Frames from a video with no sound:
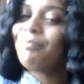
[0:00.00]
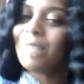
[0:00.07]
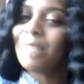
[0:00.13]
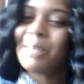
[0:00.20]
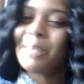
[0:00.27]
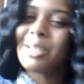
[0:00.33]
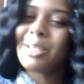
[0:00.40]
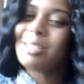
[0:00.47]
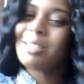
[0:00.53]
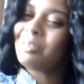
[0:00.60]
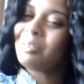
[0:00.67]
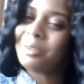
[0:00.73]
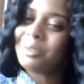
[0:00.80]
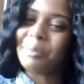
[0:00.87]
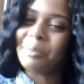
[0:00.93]
especially
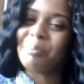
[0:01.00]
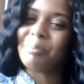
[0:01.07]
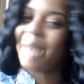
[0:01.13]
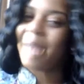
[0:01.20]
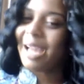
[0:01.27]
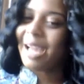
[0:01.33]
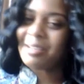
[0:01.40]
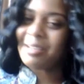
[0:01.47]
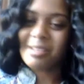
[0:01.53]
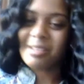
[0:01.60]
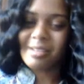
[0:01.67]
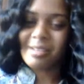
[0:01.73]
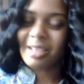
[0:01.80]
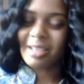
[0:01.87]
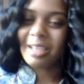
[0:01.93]
on the
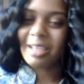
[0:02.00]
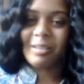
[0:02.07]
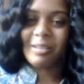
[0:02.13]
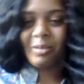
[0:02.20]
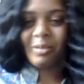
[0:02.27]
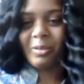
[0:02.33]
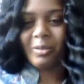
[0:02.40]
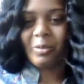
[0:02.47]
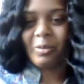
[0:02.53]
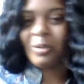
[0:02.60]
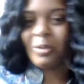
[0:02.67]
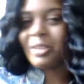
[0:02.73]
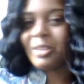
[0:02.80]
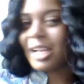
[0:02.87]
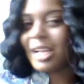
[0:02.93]
packages, like on the
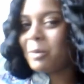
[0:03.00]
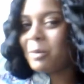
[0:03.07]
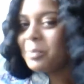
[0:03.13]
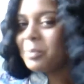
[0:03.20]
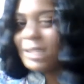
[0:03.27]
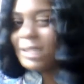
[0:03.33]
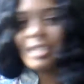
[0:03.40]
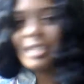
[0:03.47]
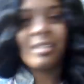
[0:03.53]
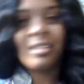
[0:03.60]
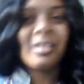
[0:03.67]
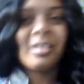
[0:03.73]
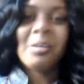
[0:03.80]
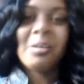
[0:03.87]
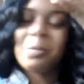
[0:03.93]
online websites,
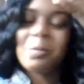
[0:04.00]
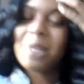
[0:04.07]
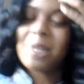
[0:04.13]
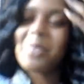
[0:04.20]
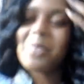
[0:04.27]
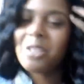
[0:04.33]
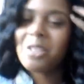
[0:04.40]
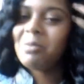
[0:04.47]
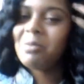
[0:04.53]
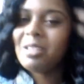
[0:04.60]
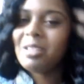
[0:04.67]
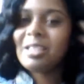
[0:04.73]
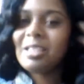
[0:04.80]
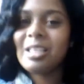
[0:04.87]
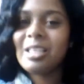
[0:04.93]
when they be showing
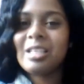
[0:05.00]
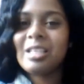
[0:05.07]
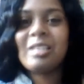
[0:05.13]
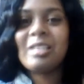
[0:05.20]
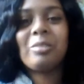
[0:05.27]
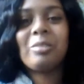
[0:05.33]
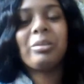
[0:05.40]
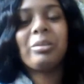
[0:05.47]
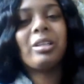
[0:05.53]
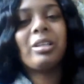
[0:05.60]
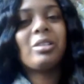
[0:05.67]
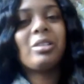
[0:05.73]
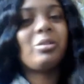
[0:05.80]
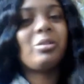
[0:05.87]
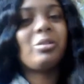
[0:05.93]
this hair, it don't be
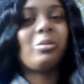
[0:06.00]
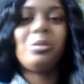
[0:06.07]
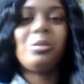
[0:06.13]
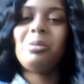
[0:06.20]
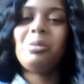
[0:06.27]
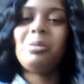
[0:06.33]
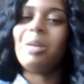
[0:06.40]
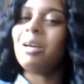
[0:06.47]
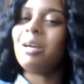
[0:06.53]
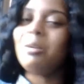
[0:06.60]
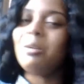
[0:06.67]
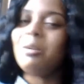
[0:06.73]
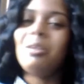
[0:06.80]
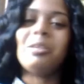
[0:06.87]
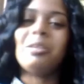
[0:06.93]
looking too cute at
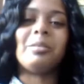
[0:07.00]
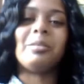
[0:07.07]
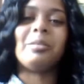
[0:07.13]
all.